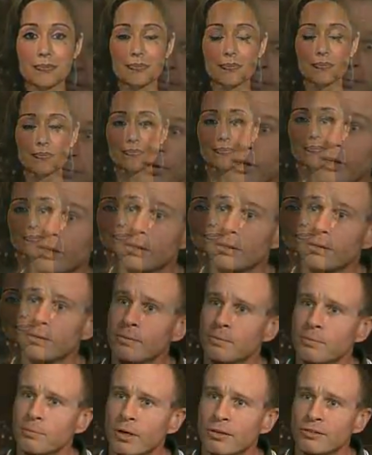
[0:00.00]

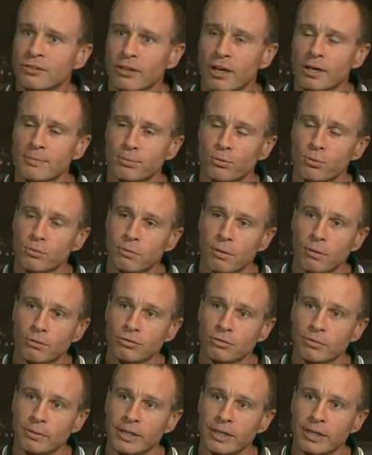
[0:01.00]
Really, once April rolls